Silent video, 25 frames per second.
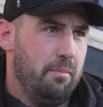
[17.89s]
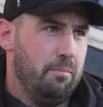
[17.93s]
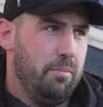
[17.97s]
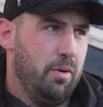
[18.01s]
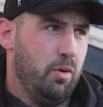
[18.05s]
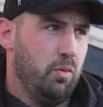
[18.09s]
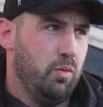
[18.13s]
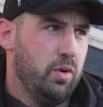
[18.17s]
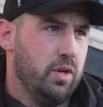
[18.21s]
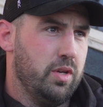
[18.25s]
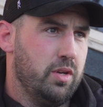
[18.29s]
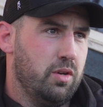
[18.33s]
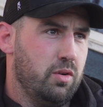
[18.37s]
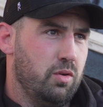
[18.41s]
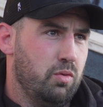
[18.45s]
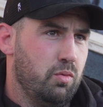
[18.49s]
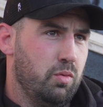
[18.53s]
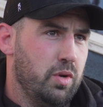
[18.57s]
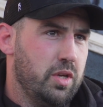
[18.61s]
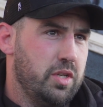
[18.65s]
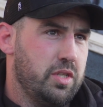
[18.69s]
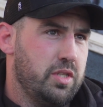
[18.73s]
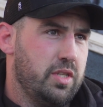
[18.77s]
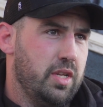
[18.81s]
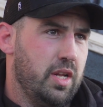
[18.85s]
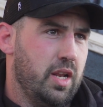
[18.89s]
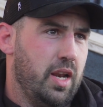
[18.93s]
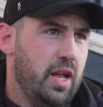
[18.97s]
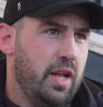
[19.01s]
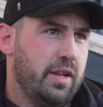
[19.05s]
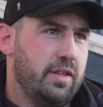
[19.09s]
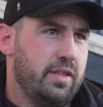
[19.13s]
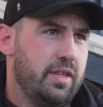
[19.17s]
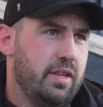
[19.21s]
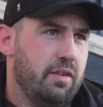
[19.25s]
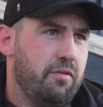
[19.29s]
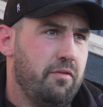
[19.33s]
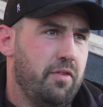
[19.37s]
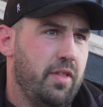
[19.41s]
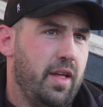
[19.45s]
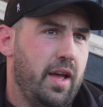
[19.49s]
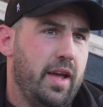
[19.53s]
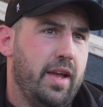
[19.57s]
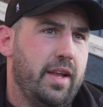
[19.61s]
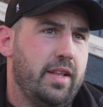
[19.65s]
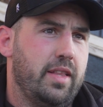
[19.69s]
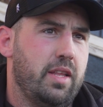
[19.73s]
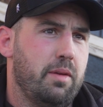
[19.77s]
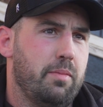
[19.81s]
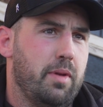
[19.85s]
But we're still hunting for that
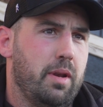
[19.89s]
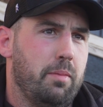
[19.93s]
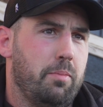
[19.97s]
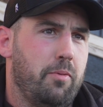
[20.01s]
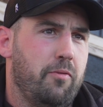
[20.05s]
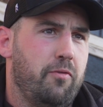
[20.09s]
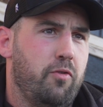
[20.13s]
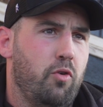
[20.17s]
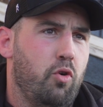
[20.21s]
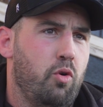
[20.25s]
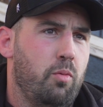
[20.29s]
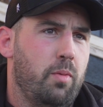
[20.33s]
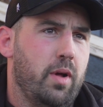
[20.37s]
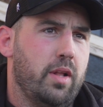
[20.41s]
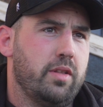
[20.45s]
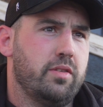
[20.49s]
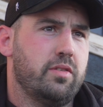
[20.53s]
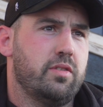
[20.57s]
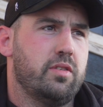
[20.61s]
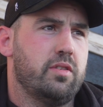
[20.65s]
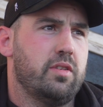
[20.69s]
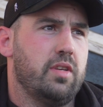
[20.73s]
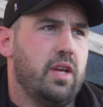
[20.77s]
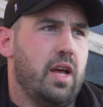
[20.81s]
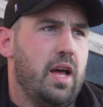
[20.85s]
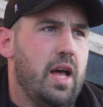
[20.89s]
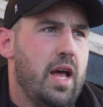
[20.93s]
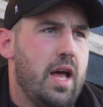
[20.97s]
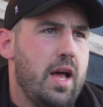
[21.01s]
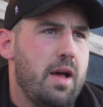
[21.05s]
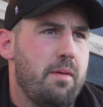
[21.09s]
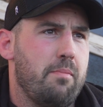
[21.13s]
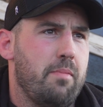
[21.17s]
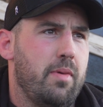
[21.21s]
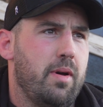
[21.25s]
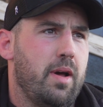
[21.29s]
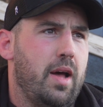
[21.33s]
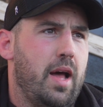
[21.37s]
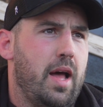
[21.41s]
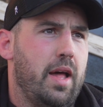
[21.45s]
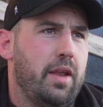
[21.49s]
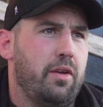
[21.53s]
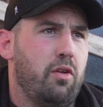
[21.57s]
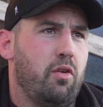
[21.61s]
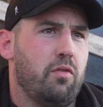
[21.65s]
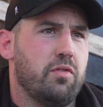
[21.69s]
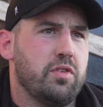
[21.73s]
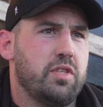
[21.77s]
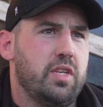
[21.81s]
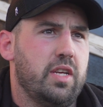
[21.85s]
80-minute performance and
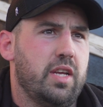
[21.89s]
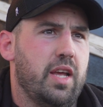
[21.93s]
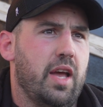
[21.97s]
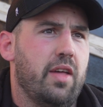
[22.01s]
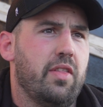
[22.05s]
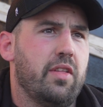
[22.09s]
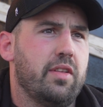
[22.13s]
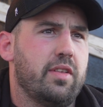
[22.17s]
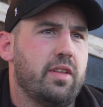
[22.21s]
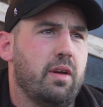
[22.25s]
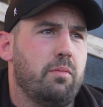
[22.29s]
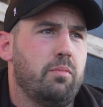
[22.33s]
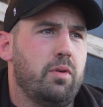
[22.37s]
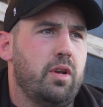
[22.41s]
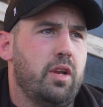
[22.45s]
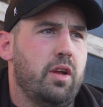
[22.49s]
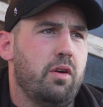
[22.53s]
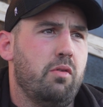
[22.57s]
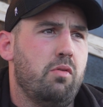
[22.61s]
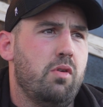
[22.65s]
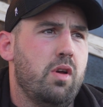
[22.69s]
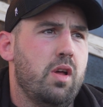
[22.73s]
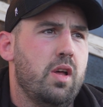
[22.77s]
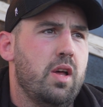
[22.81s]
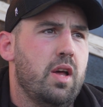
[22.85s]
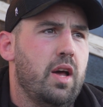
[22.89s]
obviously get the W.